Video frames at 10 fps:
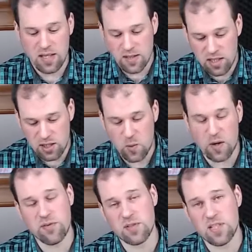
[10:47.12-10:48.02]
This
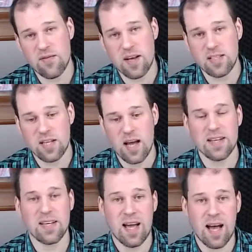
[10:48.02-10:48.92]
one for
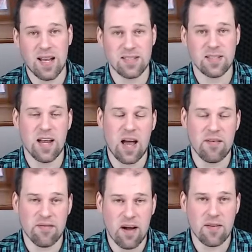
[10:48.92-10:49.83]
$799 has an
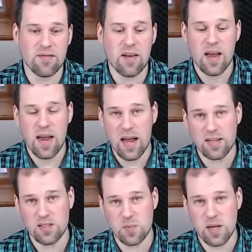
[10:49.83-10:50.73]
i5
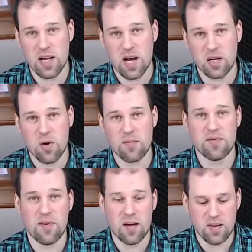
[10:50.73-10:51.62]
and a spinning hard drive
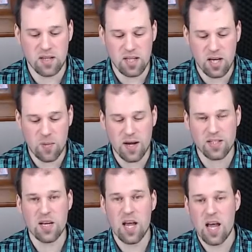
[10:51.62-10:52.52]
with 500
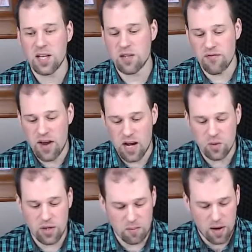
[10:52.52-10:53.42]
gigabytes, and the
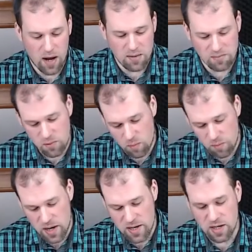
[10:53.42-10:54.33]
value in my
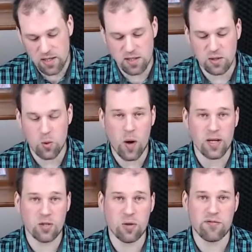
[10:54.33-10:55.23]
opinion is
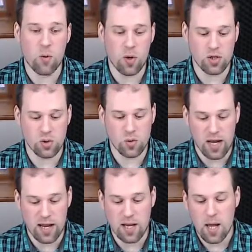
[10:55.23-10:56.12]
quite good for what you
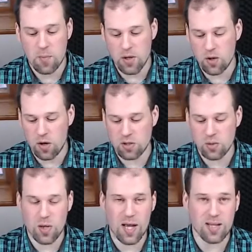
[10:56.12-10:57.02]
get because
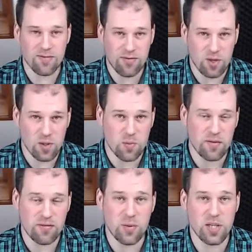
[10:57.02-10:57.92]
you get a
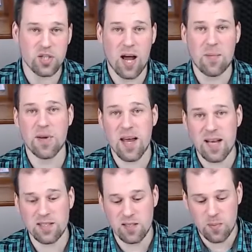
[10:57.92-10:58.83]
13.3 inch
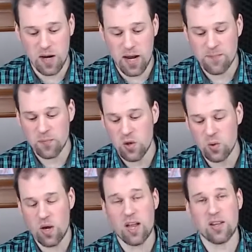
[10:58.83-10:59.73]
IPS display,
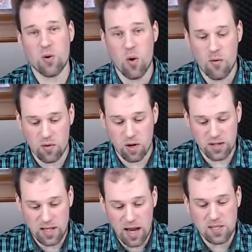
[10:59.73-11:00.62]
you get an overall
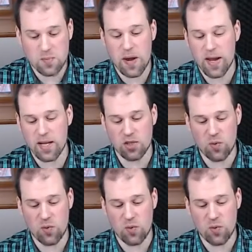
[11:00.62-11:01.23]
nice package,